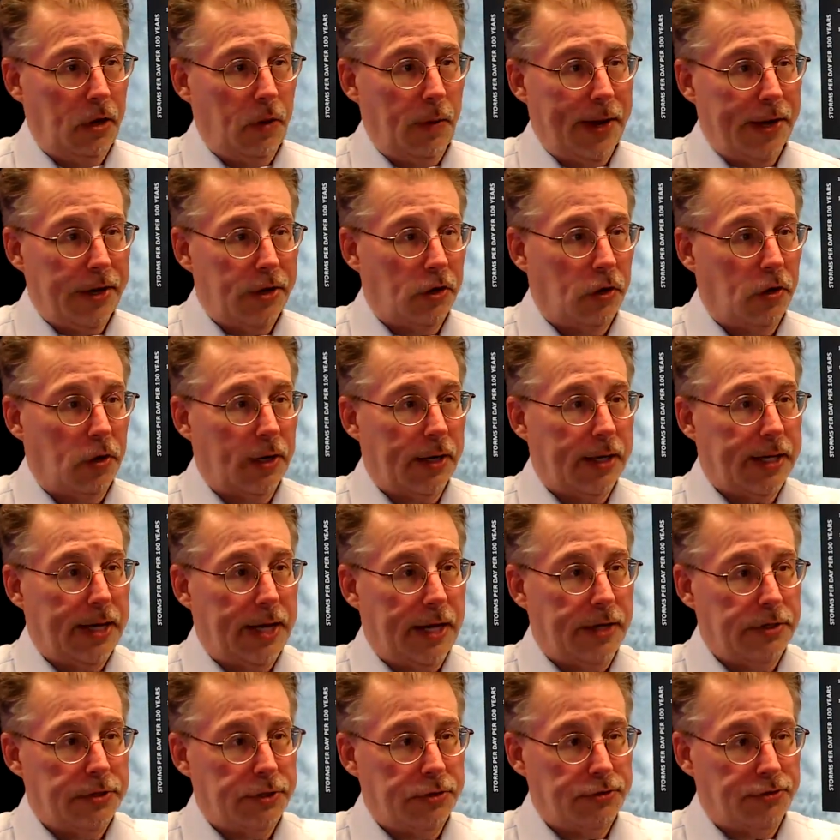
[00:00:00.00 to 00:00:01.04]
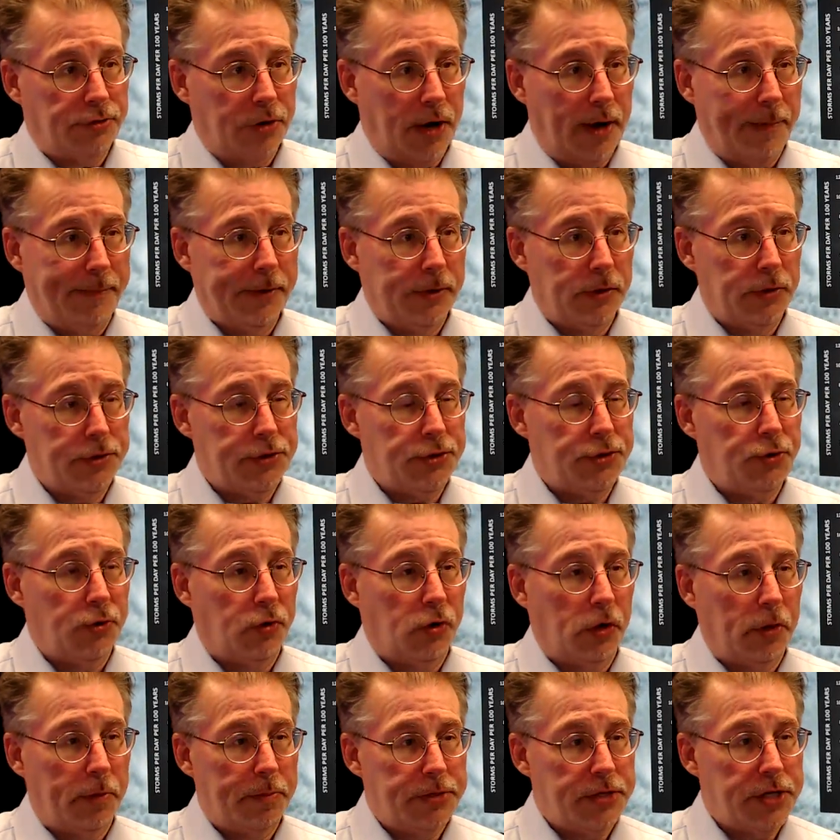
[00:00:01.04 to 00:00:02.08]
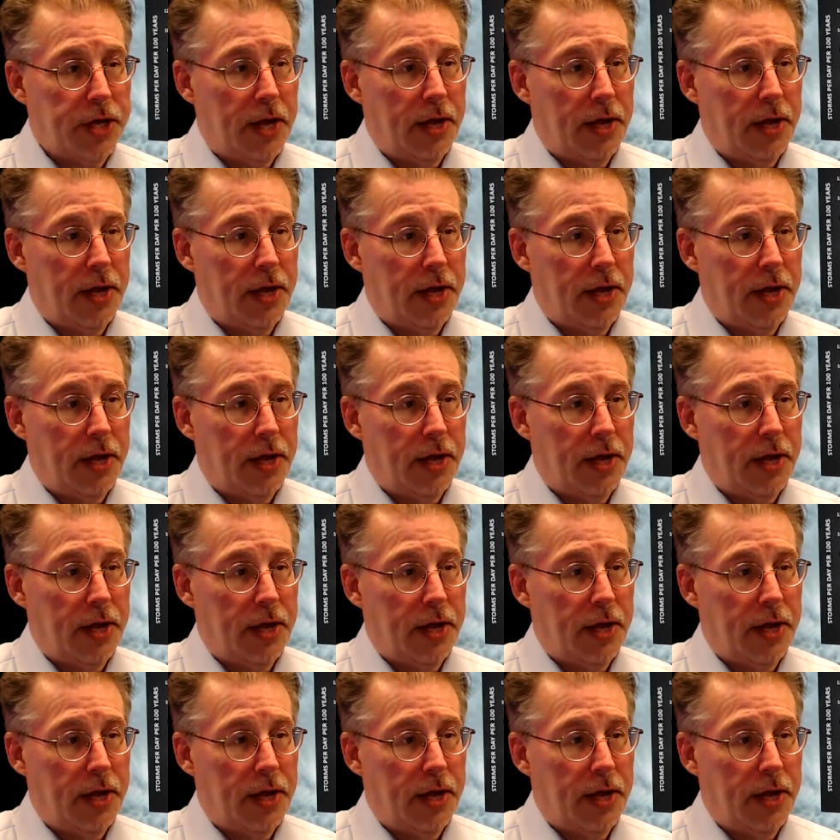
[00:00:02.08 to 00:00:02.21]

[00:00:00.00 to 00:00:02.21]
and hurricanes and tropical storms,